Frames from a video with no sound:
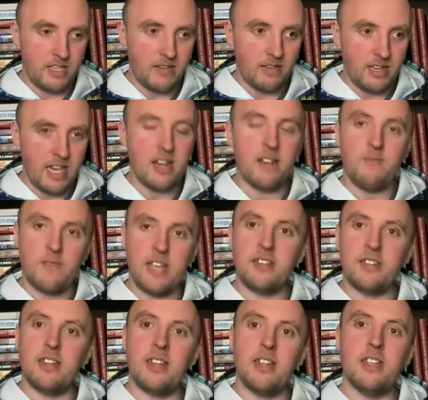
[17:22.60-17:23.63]
get
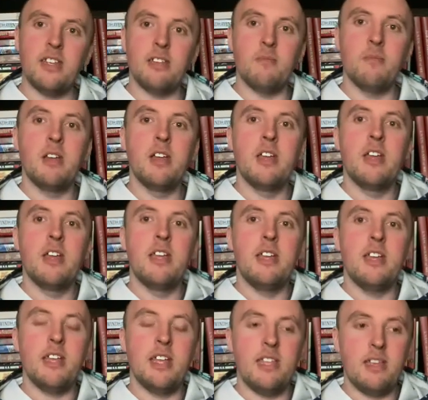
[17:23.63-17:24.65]
invested in them
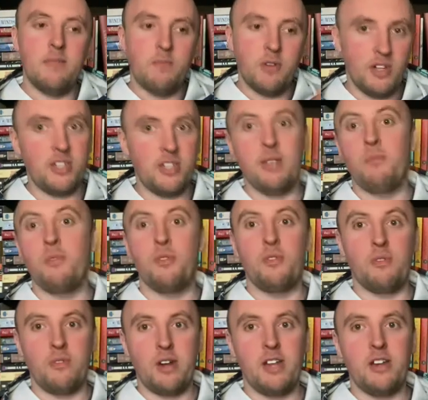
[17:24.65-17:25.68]
and then puts them through the
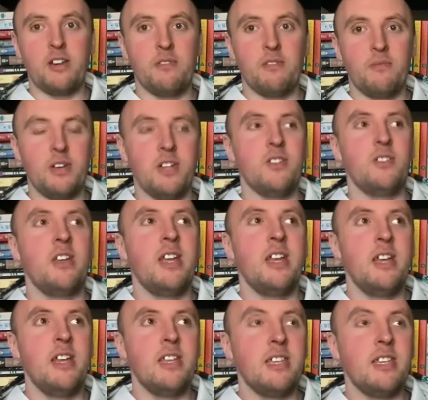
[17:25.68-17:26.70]
ringer, which
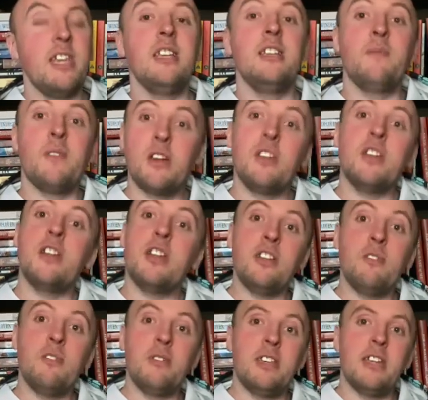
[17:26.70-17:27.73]
King is very good at
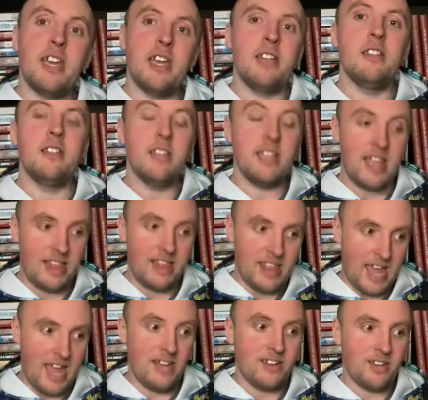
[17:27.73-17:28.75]
doing at
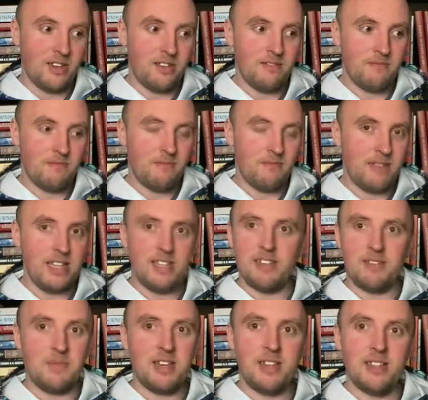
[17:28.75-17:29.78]
that. That
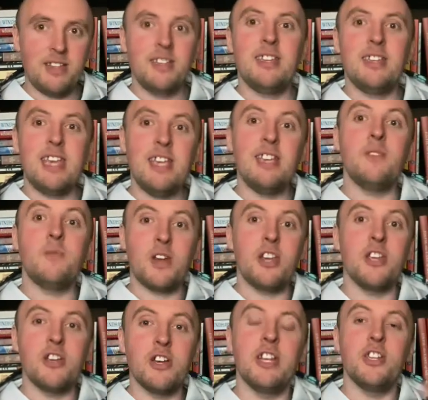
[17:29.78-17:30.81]
doesn't make... King is very
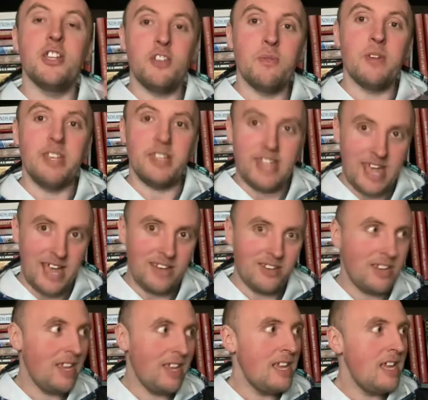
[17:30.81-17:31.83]
good at doing
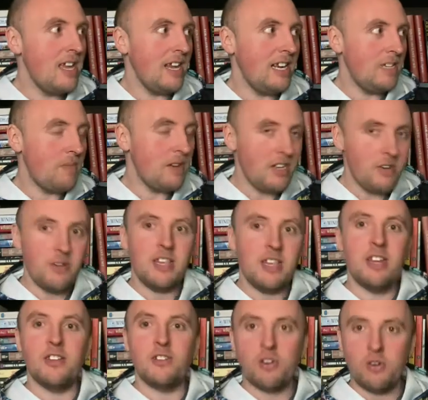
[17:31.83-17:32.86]
that, and he's been doing it
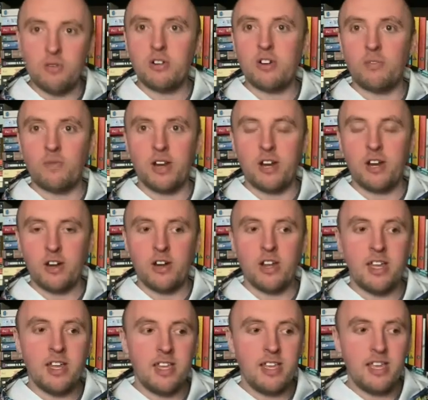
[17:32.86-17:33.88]
his whole career.
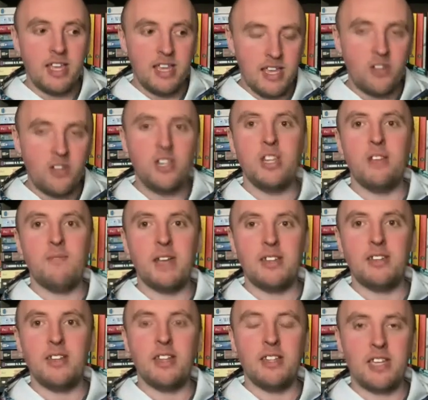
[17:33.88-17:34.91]
He gets you
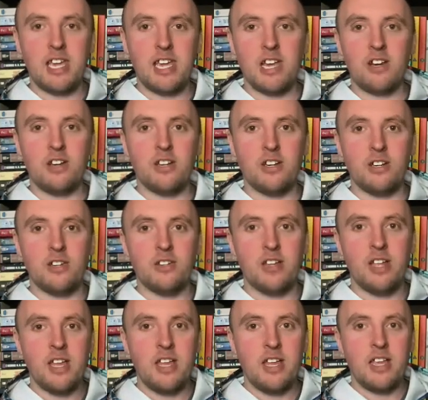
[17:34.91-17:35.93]
invested in the characters
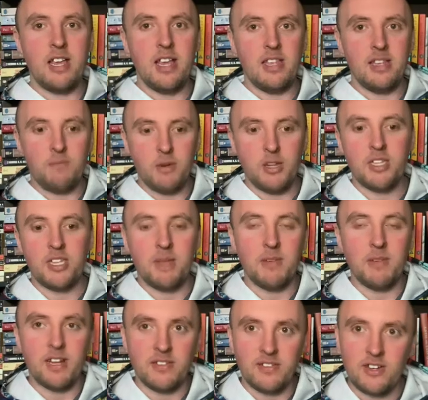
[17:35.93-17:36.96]
and then puts them
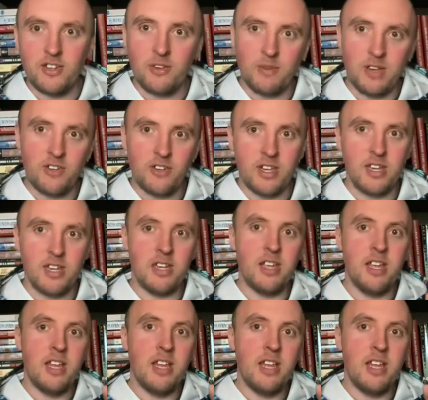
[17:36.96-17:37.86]
in a situation